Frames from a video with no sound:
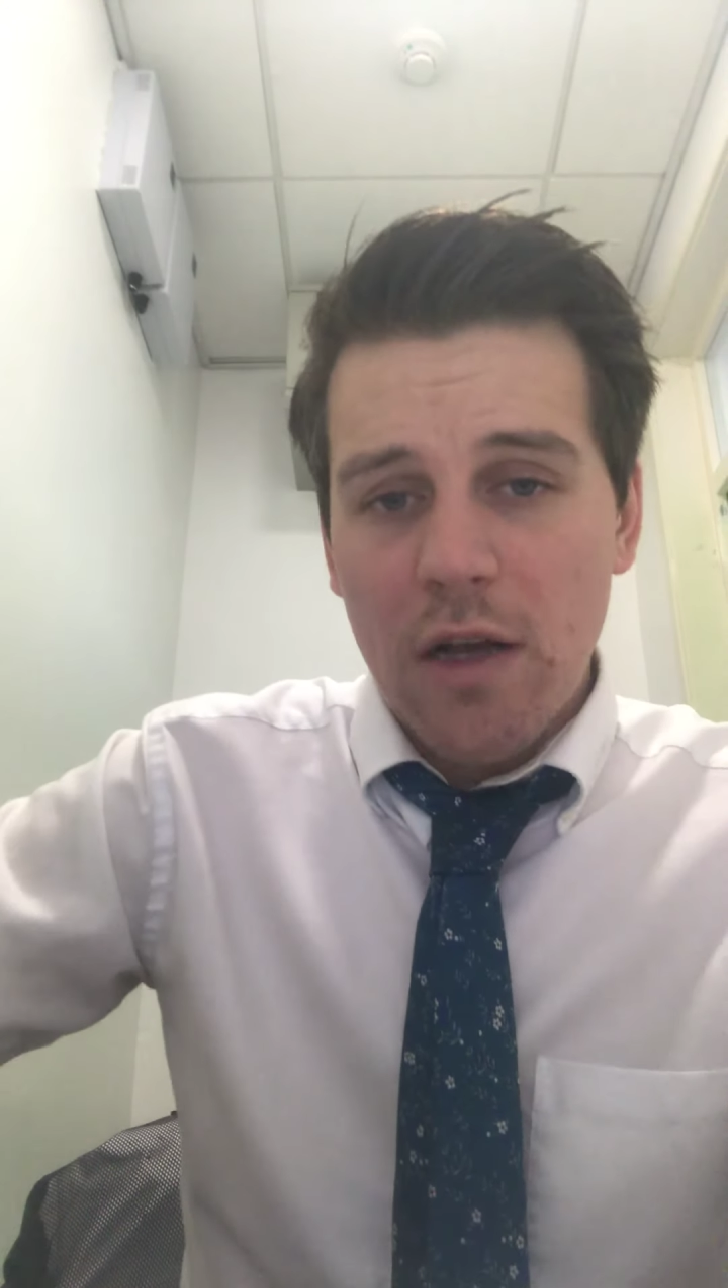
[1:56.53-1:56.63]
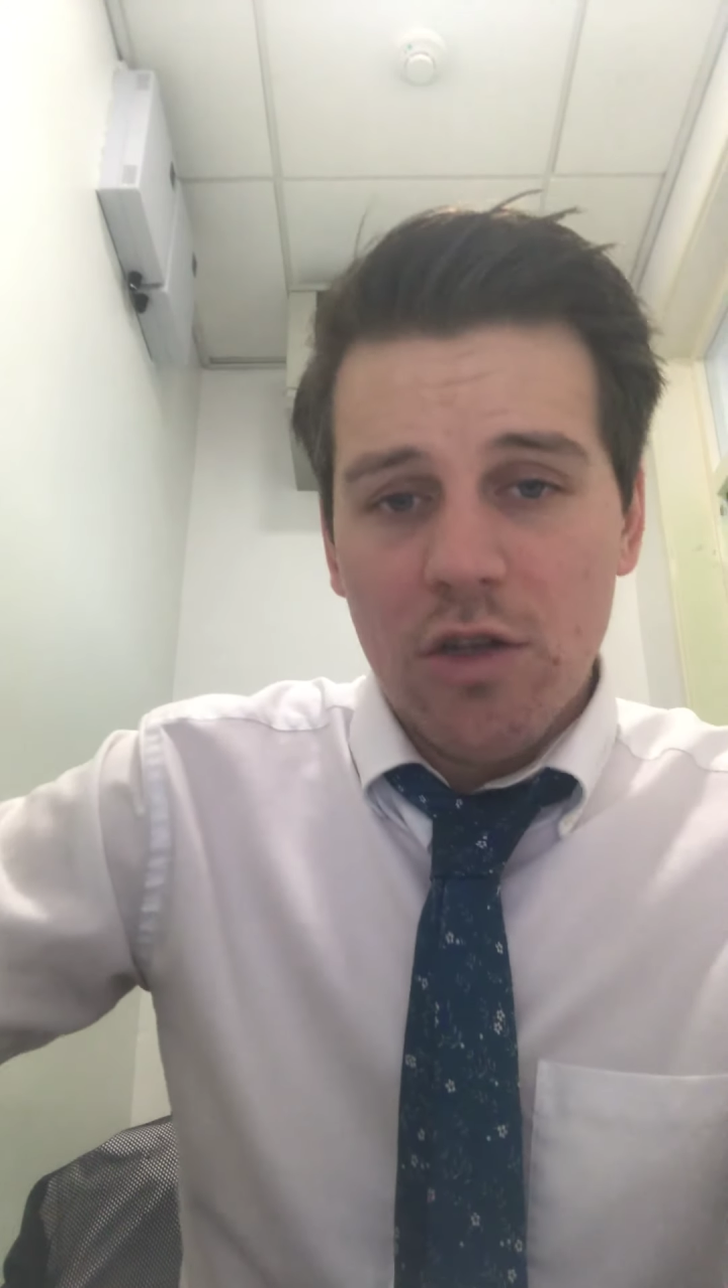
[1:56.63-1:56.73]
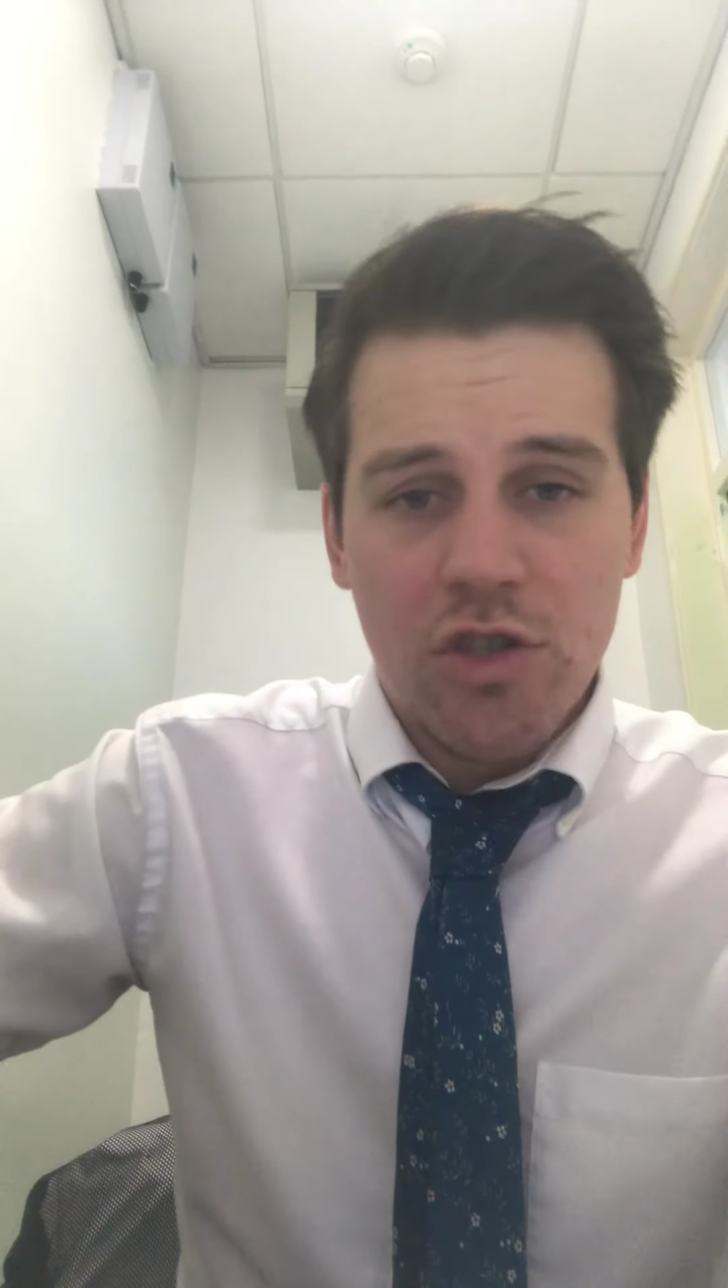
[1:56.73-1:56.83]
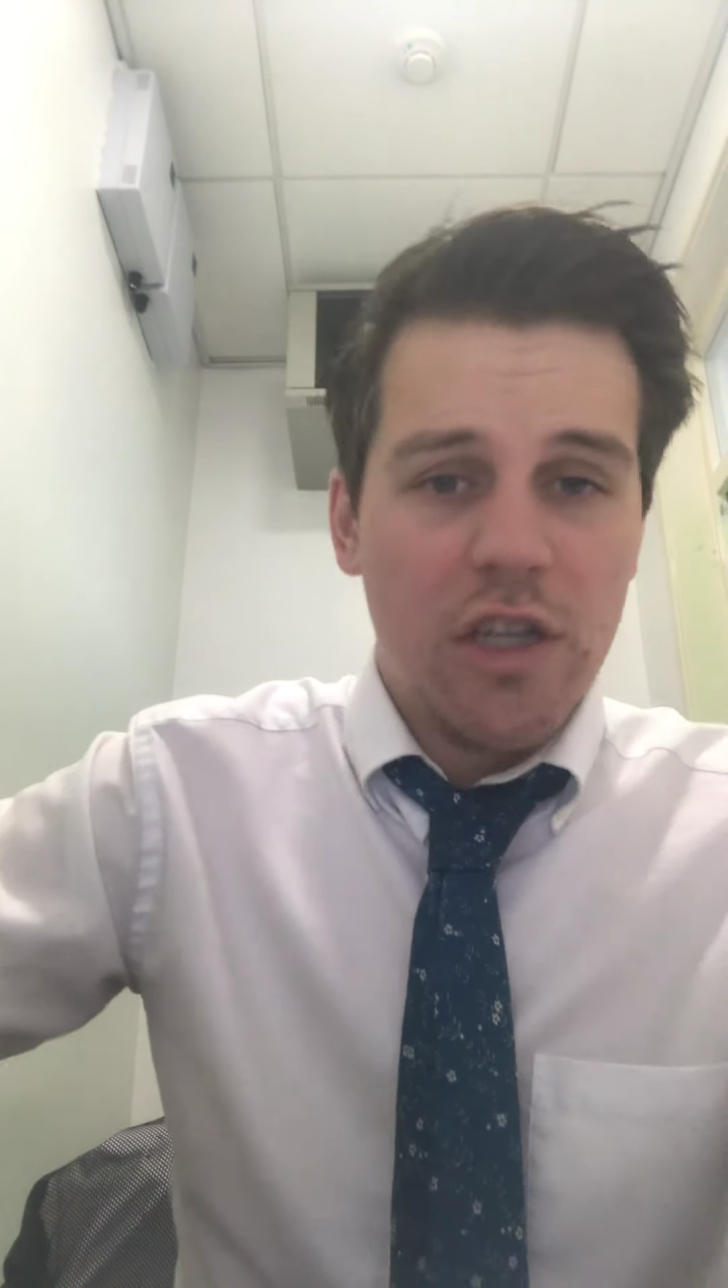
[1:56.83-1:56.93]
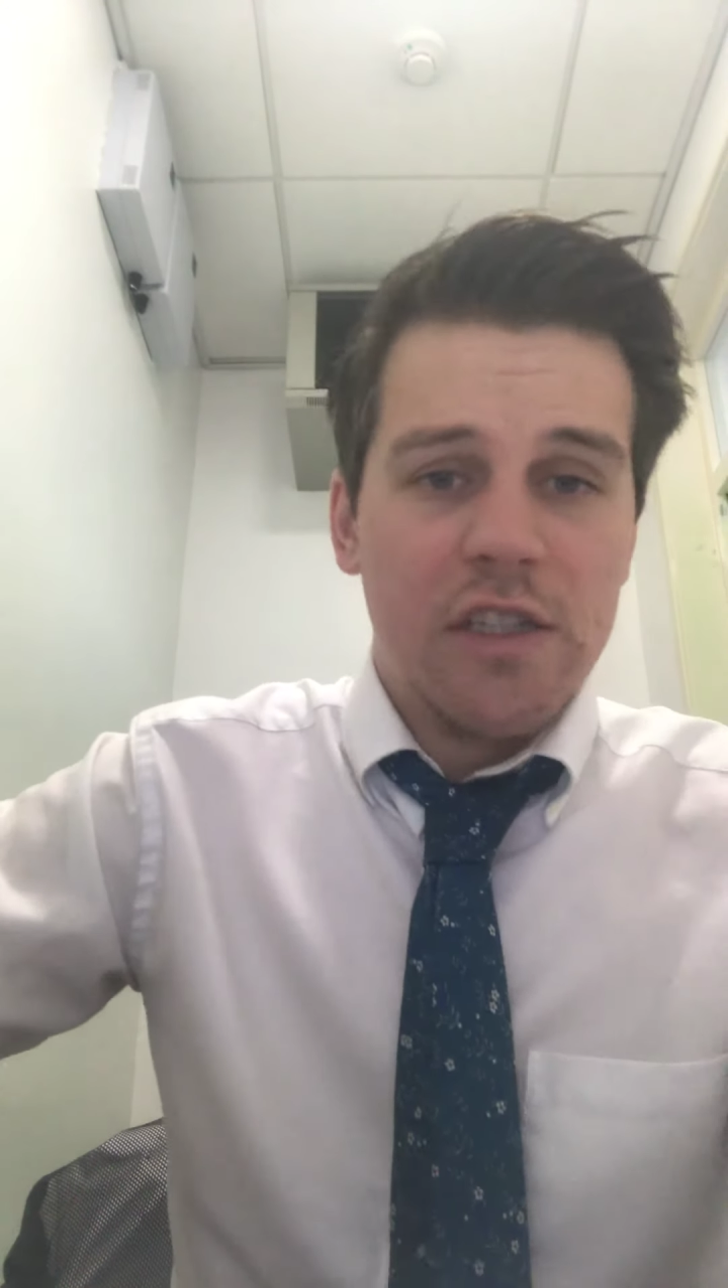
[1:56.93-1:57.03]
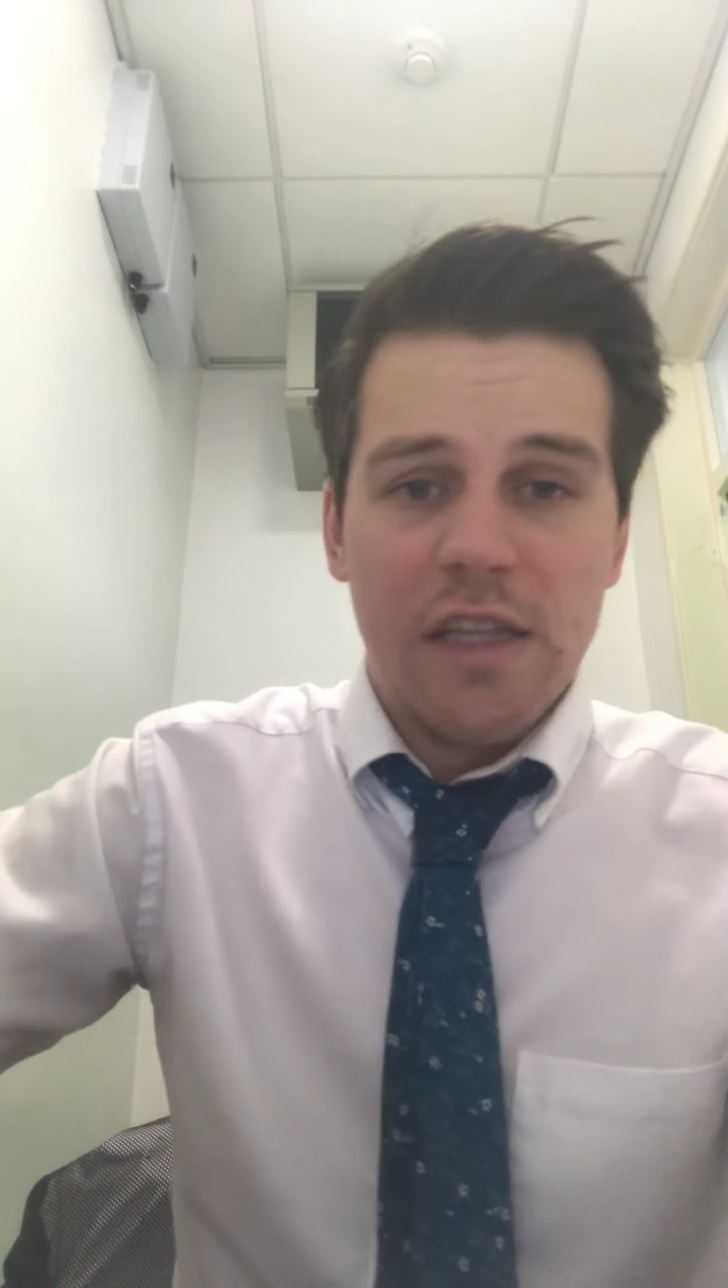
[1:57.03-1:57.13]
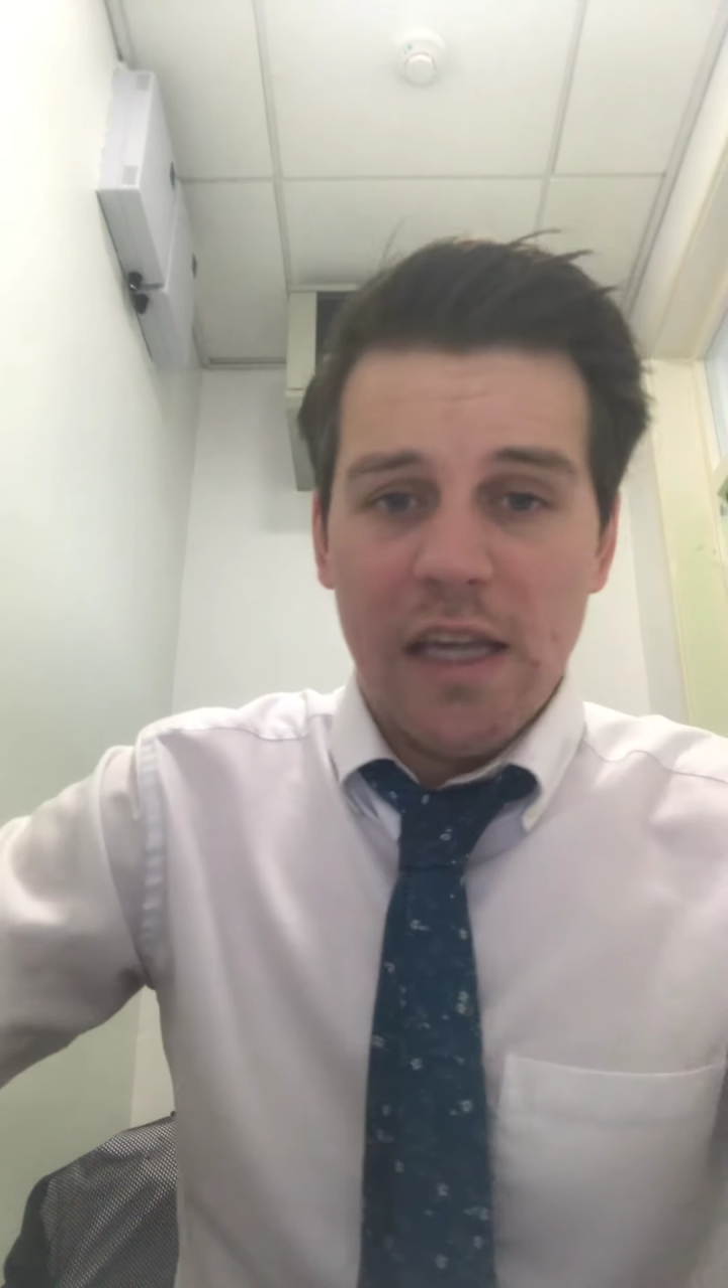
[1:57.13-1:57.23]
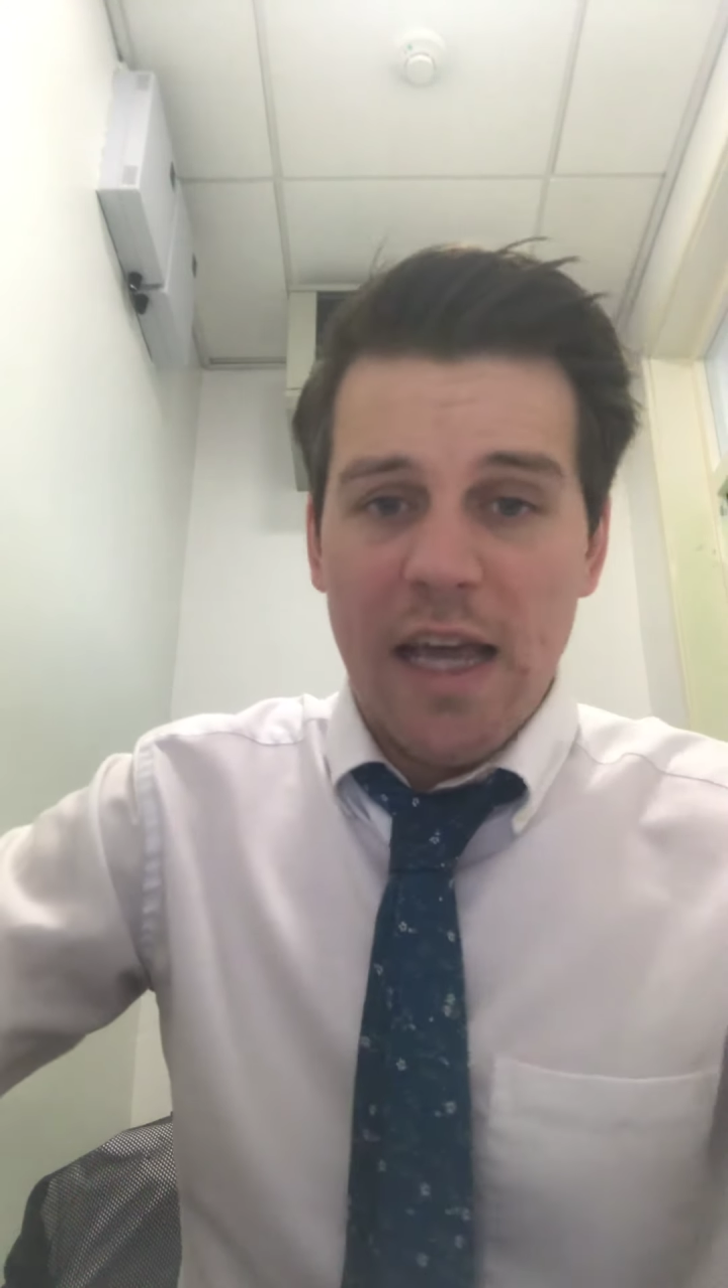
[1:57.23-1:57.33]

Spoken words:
because she's the